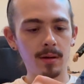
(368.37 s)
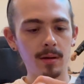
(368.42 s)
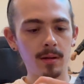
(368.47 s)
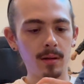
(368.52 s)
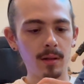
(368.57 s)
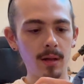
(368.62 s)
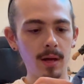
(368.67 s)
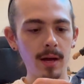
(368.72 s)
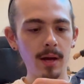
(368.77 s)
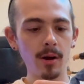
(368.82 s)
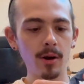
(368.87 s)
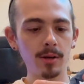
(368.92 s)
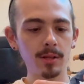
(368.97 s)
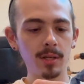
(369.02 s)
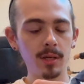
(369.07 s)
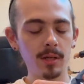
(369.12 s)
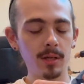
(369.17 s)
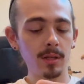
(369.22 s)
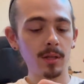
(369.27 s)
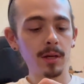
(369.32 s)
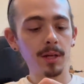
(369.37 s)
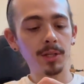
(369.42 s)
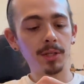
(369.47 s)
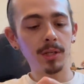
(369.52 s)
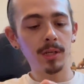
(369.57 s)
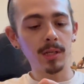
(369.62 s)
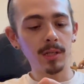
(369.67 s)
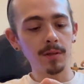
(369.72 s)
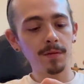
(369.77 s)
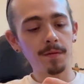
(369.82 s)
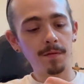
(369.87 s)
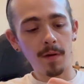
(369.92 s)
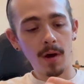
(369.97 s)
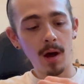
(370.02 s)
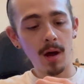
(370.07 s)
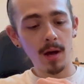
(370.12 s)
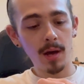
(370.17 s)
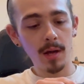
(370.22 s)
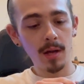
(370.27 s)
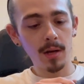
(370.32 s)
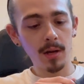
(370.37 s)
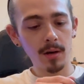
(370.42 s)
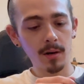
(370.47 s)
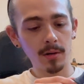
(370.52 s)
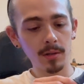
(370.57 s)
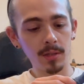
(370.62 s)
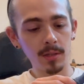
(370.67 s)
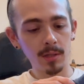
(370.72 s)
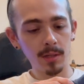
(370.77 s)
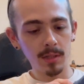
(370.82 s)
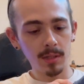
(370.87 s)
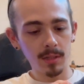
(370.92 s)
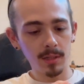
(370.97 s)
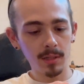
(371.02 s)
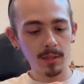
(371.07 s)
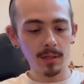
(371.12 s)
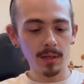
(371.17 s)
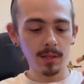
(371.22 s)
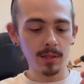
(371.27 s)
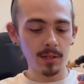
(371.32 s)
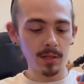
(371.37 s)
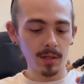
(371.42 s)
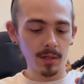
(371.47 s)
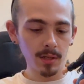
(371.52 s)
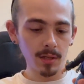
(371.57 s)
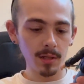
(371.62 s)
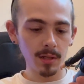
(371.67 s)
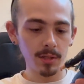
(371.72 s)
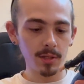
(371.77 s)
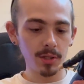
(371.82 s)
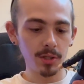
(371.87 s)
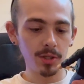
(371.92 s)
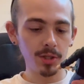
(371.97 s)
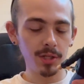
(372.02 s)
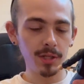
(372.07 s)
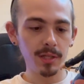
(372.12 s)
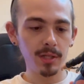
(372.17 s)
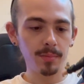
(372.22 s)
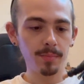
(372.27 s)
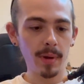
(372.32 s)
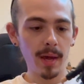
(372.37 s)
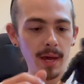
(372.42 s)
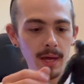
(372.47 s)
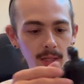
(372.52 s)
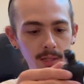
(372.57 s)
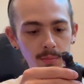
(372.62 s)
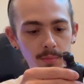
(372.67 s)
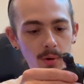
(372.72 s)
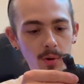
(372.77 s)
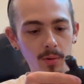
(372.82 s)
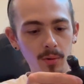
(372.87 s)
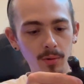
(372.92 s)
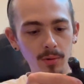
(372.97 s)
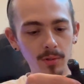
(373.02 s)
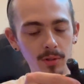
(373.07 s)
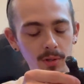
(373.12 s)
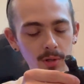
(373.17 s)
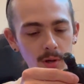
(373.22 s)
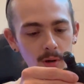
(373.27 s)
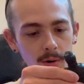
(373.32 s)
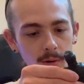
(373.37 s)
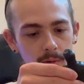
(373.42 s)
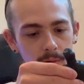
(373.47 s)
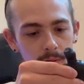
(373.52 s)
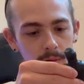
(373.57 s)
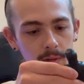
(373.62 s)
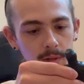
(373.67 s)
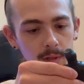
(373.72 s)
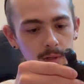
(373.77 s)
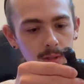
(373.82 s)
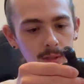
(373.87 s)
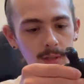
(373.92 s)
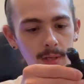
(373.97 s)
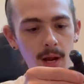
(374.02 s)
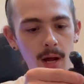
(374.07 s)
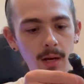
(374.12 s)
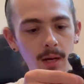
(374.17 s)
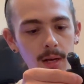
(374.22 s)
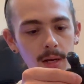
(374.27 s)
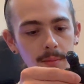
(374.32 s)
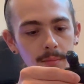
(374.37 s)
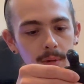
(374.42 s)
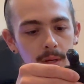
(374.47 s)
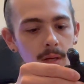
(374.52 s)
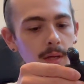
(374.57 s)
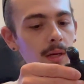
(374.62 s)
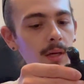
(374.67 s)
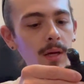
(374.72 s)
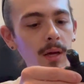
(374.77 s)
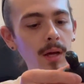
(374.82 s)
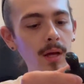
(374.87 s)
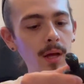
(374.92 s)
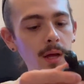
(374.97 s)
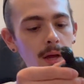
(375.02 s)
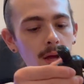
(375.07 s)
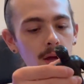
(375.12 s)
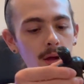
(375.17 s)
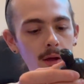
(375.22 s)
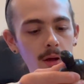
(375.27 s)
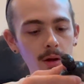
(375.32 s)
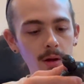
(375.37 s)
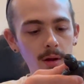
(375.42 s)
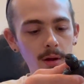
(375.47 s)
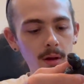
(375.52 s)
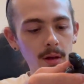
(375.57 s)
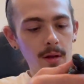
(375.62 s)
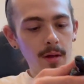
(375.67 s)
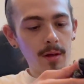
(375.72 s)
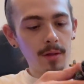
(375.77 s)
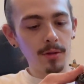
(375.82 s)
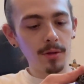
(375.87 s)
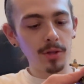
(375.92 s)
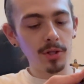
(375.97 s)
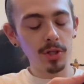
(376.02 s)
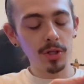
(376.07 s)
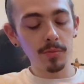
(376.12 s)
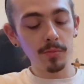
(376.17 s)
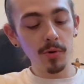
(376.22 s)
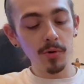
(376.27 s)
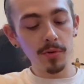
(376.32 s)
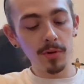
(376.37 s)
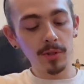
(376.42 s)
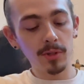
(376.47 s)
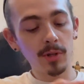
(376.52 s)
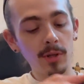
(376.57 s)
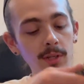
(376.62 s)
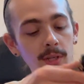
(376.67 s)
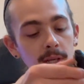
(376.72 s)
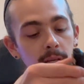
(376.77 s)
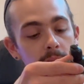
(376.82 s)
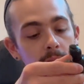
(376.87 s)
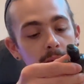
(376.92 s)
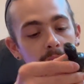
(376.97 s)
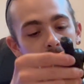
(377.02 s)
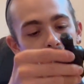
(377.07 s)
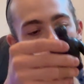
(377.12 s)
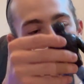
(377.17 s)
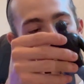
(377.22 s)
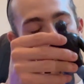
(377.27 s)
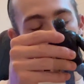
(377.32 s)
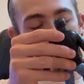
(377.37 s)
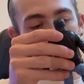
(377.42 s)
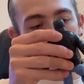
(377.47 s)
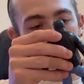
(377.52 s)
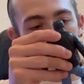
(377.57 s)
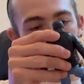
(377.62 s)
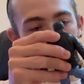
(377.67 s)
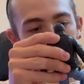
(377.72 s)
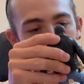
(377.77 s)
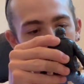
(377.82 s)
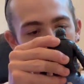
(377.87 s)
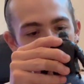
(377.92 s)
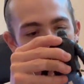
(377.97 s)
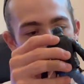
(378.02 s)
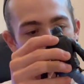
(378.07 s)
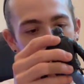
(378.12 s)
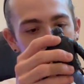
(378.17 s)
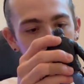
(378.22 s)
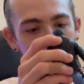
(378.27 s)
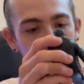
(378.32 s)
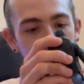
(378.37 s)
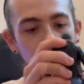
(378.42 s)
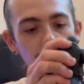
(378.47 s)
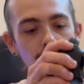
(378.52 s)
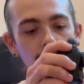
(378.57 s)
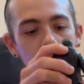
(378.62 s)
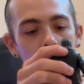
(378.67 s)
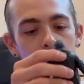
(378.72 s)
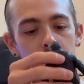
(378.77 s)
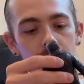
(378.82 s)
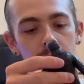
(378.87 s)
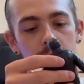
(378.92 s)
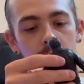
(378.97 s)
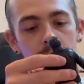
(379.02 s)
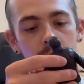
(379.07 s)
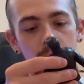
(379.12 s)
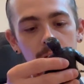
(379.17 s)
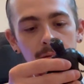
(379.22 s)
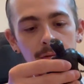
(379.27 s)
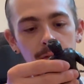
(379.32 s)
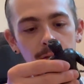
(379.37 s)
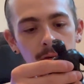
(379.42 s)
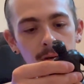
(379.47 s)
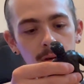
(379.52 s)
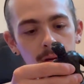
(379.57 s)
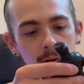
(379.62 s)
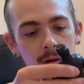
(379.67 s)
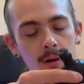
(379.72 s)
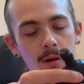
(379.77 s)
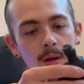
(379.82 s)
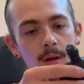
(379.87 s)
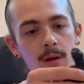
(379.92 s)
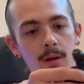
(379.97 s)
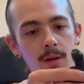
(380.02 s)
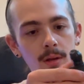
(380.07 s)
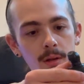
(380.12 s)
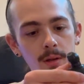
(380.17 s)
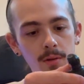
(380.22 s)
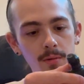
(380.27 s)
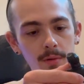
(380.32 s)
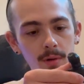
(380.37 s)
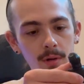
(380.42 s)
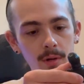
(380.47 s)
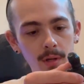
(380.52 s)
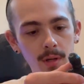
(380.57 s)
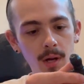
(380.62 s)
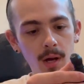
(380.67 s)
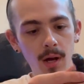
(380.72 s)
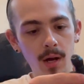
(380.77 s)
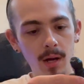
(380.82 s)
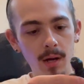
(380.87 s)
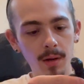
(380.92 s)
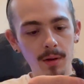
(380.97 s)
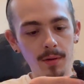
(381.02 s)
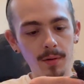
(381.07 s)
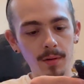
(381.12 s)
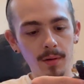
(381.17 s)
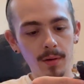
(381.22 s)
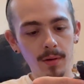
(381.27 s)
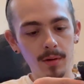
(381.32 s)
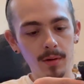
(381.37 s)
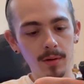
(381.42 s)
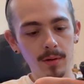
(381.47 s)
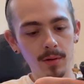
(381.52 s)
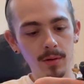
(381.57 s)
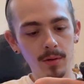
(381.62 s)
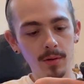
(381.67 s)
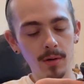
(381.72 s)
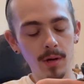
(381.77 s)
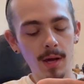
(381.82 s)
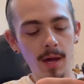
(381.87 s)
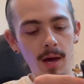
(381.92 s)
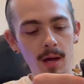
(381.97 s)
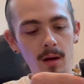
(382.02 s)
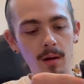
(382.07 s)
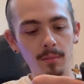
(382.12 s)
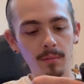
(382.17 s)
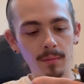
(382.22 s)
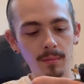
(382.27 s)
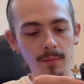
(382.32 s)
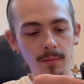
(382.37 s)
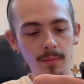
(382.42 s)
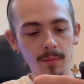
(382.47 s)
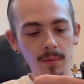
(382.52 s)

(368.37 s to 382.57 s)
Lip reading: Leg articulation is fine, you know, it's a jeans pants mold, so it's not going to be the smoothest articulation out of the box, but I think if you played around with it enough, you could get them